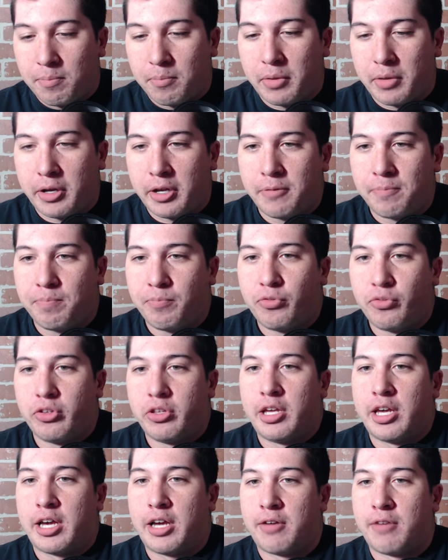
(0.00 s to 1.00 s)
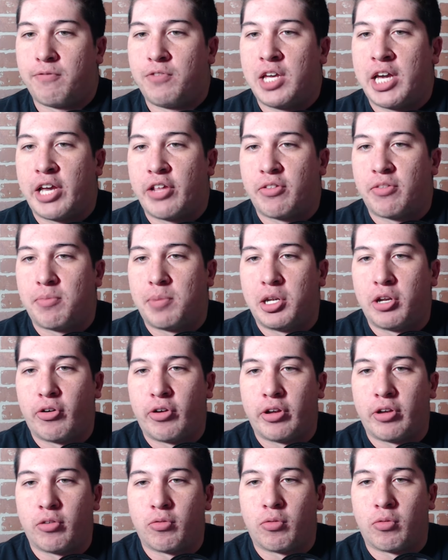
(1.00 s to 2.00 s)
But yeah, if you guys have been
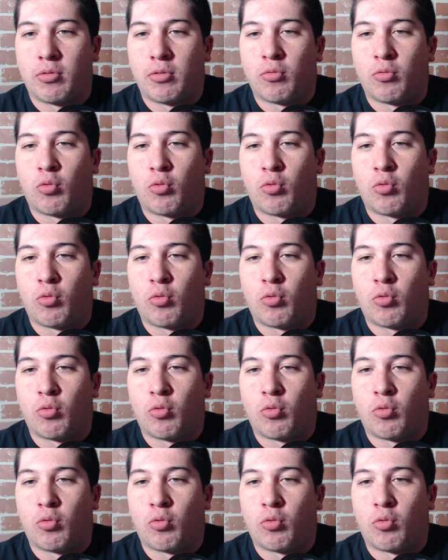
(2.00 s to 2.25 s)
knowing,